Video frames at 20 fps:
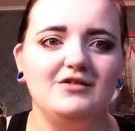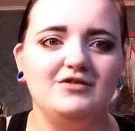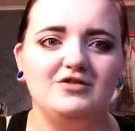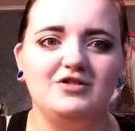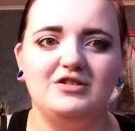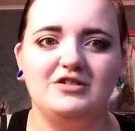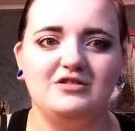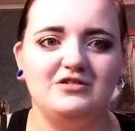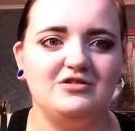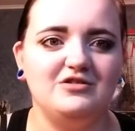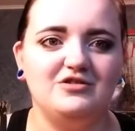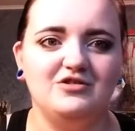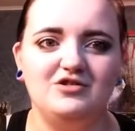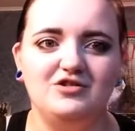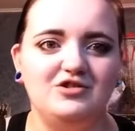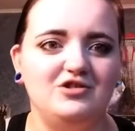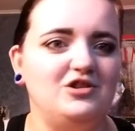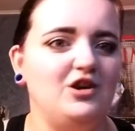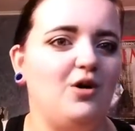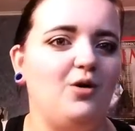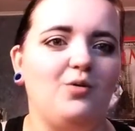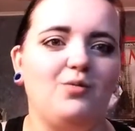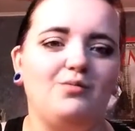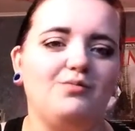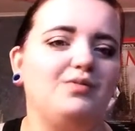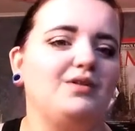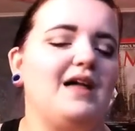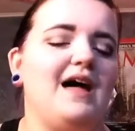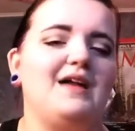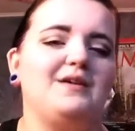just
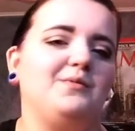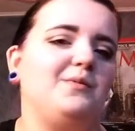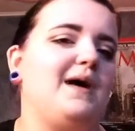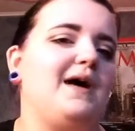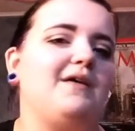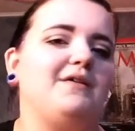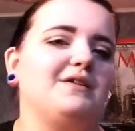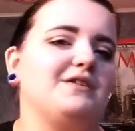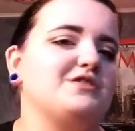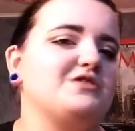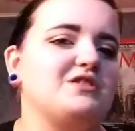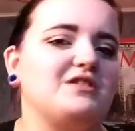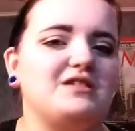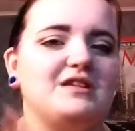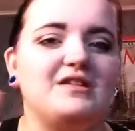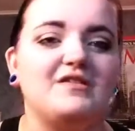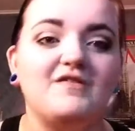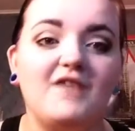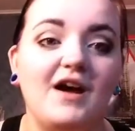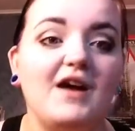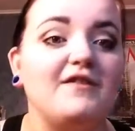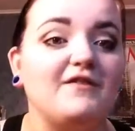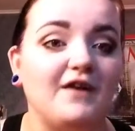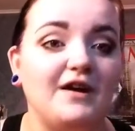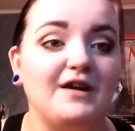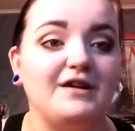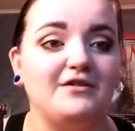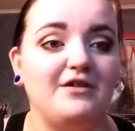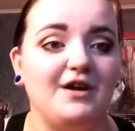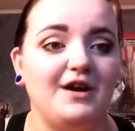don't blend well, and it's very
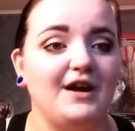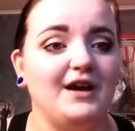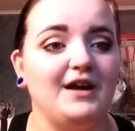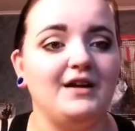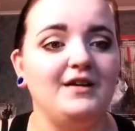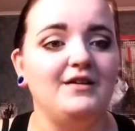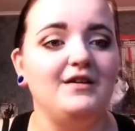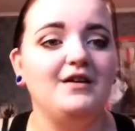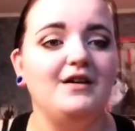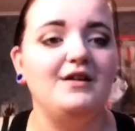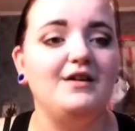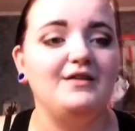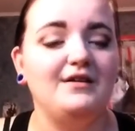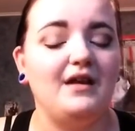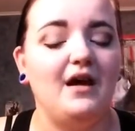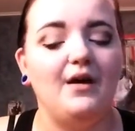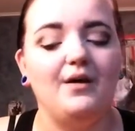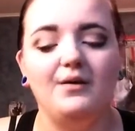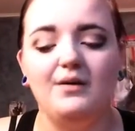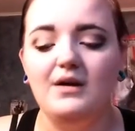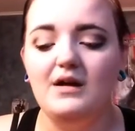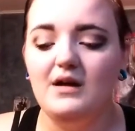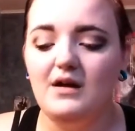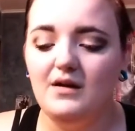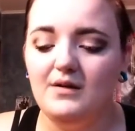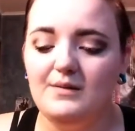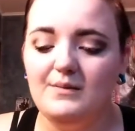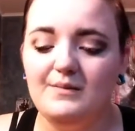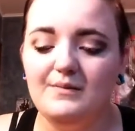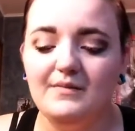frustrating. So
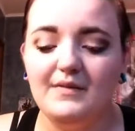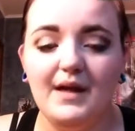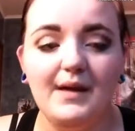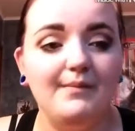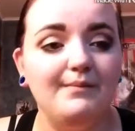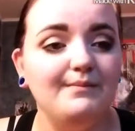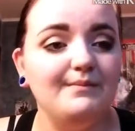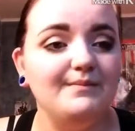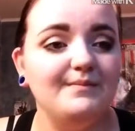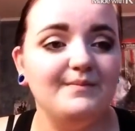yep,